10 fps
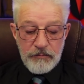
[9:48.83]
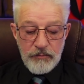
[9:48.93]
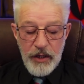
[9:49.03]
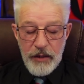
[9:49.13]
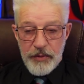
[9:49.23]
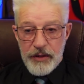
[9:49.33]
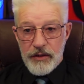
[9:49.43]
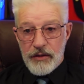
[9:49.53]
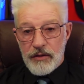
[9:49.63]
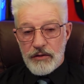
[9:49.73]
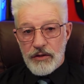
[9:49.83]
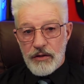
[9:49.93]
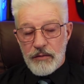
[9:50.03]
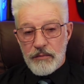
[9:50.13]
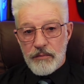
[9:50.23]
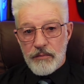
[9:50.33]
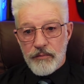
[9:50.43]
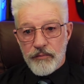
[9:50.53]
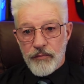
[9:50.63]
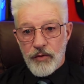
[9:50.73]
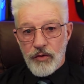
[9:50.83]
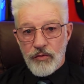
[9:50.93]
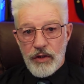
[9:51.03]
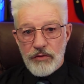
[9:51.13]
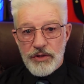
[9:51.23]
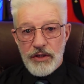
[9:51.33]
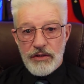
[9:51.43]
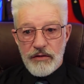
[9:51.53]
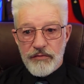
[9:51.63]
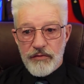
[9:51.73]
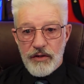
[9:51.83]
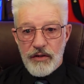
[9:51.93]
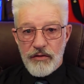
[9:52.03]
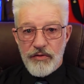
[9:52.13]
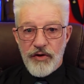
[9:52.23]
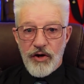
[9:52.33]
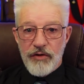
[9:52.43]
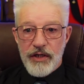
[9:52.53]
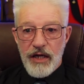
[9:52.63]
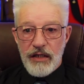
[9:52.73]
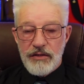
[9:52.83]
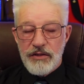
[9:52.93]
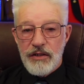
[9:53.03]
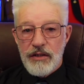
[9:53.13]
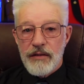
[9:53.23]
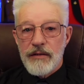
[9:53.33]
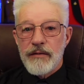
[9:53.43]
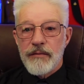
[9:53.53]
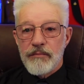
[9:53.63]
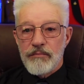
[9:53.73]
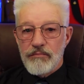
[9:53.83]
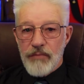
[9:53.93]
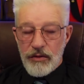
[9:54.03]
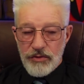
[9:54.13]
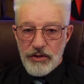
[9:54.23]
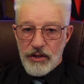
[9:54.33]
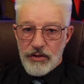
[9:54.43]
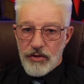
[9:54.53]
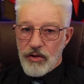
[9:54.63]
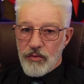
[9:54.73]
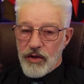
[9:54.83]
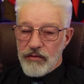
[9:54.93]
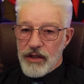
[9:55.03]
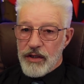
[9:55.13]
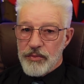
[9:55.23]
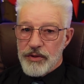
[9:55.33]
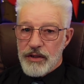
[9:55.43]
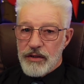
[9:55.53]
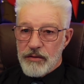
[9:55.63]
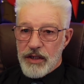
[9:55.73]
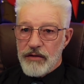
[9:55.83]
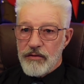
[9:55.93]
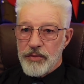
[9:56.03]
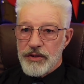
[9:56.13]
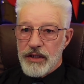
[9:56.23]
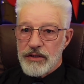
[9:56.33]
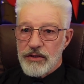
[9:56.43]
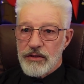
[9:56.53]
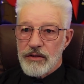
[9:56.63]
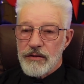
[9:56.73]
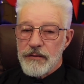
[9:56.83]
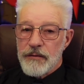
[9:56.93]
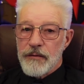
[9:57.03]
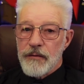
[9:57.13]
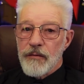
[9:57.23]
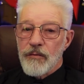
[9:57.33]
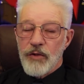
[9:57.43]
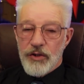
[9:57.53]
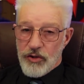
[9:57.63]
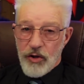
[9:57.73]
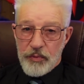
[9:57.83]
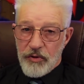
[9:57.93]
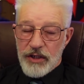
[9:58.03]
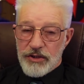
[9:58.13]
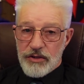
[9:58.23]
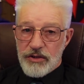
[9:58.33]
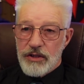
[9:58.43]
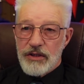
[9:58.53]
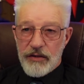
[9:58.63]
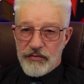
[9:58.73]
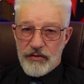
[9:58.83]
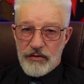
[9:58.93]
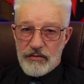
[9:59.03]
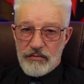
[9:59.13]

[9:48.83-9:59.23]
May have been that all those years of firing guns, most of the time wearing hearing protection. When you're in operations, it's different.